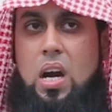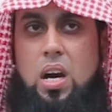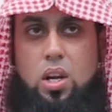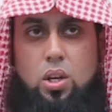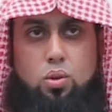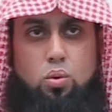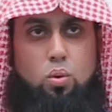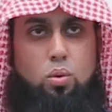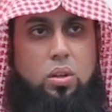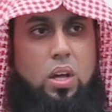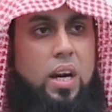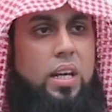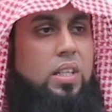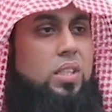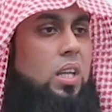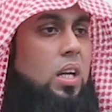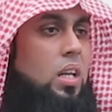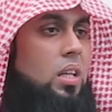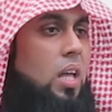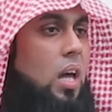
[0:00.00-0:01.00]
Rasulullah
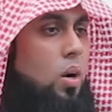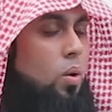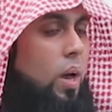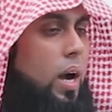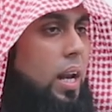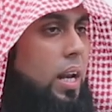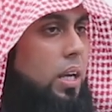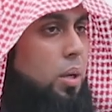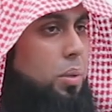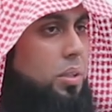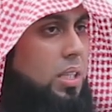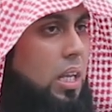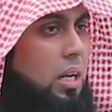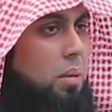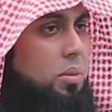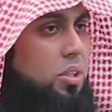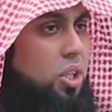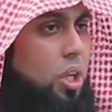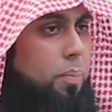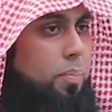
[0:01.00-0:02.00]
sallallahu alayhi
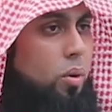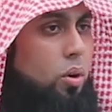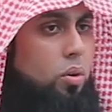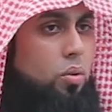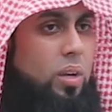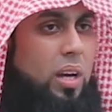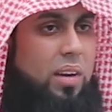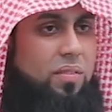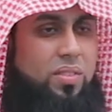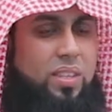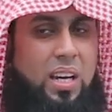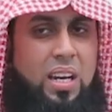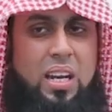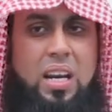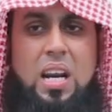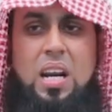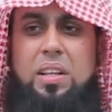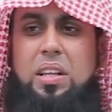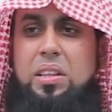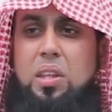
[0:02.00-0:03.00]
wasallam is reported to have said
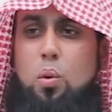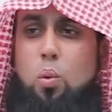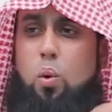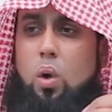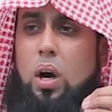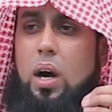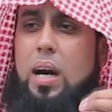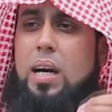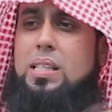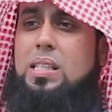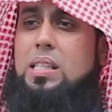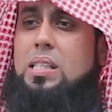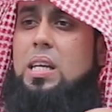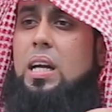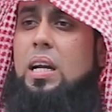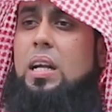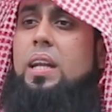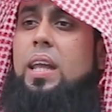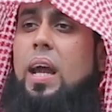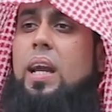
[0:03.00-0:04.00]
that the worst
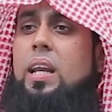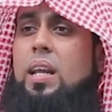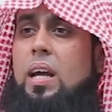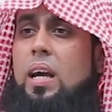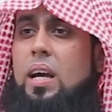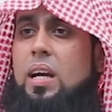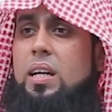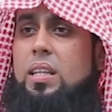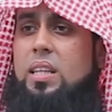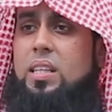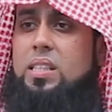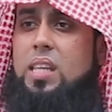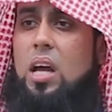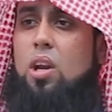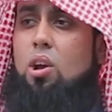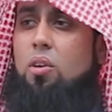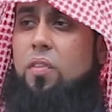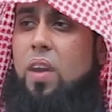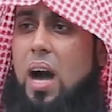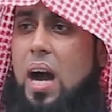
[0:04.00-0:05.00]
container the
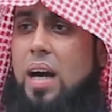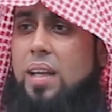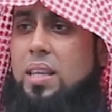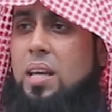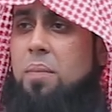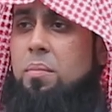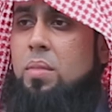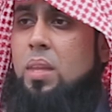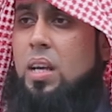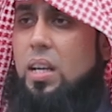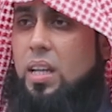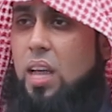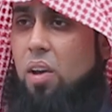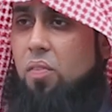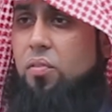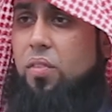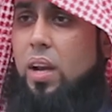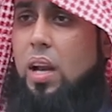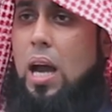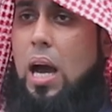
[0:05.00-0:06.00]
son of Adam
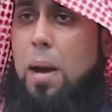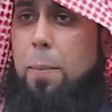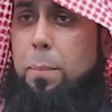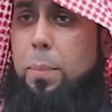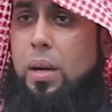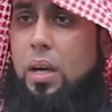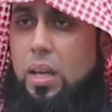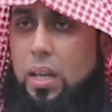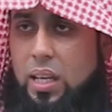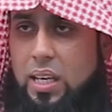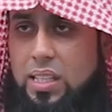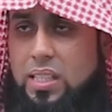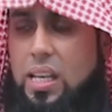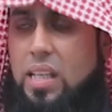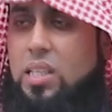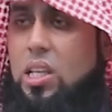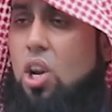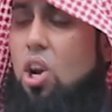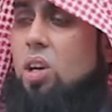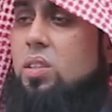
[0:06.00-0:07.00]
can fill up, he
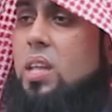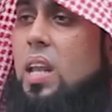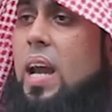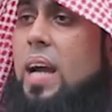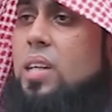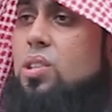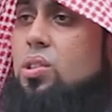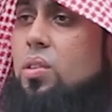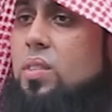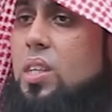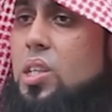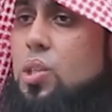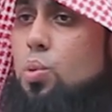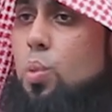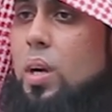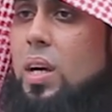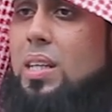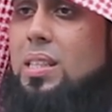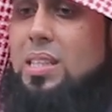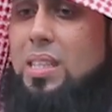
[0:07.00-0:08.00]
says along the lines of these
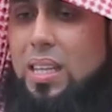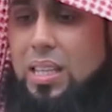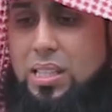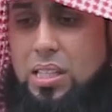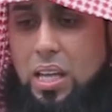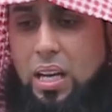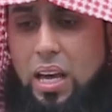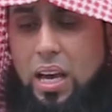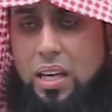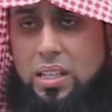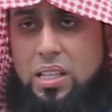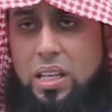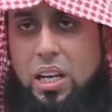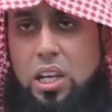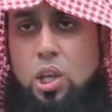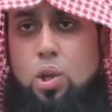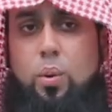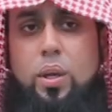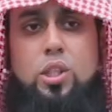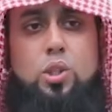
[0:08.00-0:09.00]
words, is, that, is an
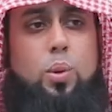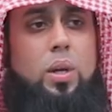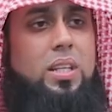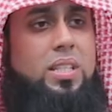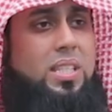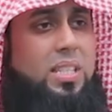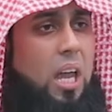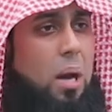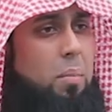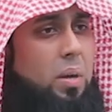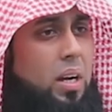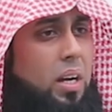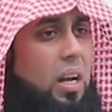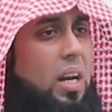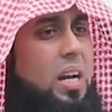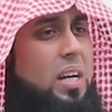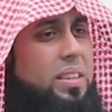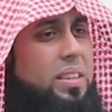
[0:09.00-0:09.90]
individual's stomach.